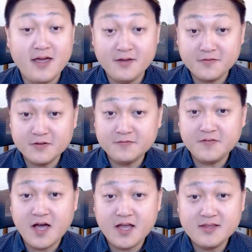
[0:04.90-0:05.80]
ever
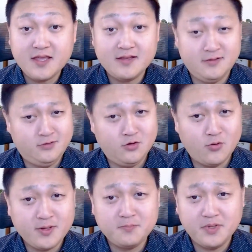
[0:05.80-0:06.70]
find an
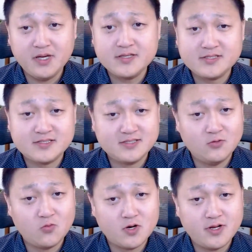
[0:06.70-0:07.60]
annoying bug
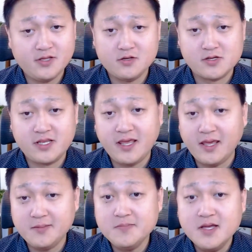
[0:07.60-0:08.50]
somewhere in your
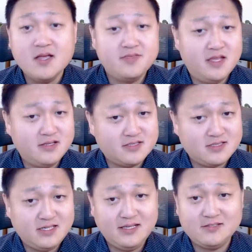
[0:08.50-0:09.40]
game that is
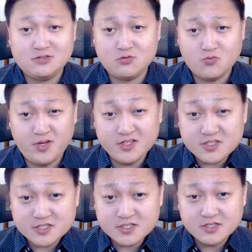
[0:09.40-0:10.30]
tedious to
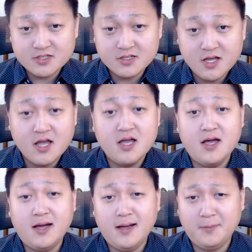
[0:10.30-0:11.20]
reach,
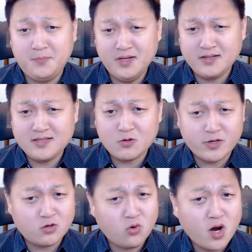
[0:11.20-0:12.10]
a bug that
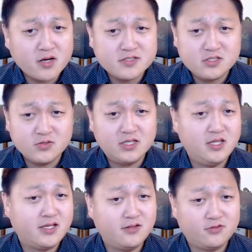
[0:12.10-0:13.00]
requires you
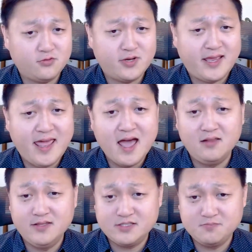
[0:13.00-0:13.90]
clicking through
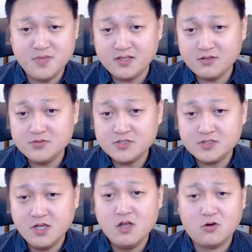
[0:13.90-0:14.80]
countless
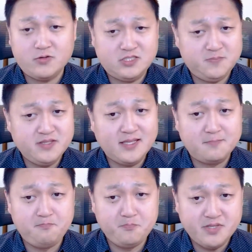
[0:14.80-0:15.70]
menus or
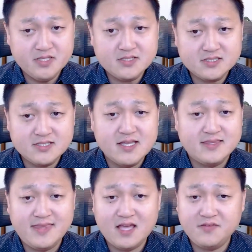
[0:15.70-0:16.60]
spending minutes
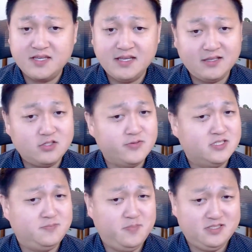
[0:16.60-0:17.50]
navigating to a
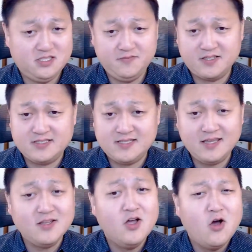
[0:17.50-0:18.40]
specific
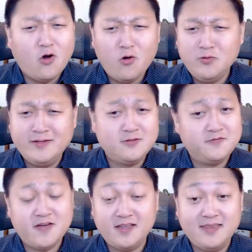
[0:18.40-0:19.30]
state only to
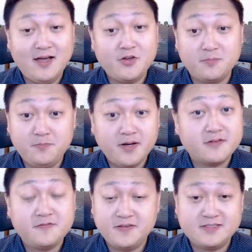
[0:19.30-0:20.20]
find out your bug
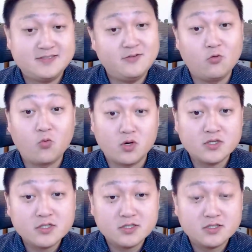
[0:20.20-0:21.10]
fix didn't
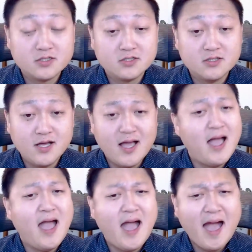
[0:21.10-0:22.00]
work?
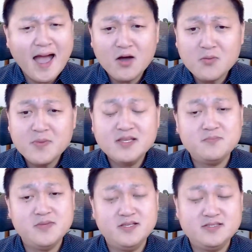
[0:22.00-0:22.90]
How many
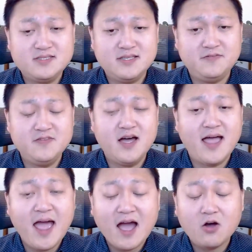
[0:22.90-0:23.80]
minutes, if not
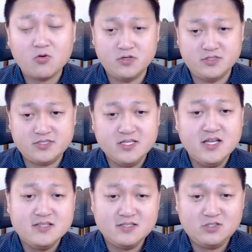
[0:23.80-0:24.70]
hours,
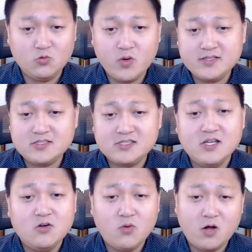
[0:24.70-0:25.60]
did you waste
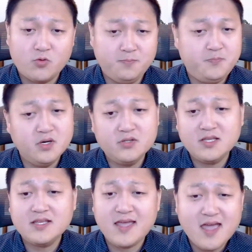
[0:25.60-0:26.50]
while
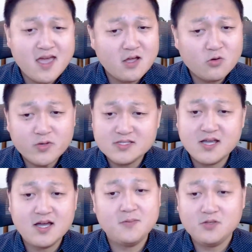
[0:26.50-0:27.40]
rebuilding every
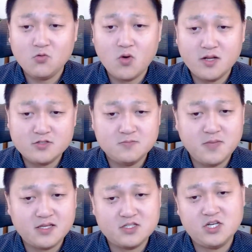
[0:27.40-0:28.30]
time you wanted to
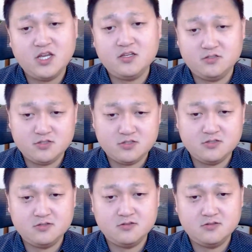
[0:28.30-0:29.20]
make a change?
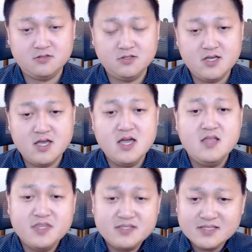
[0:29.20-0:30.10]

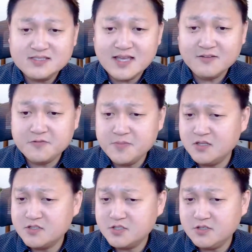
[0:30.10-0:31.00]
Does this sound
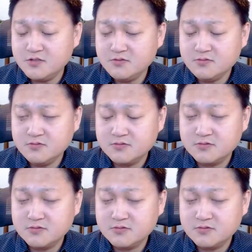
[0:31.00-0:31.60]
familiar to you?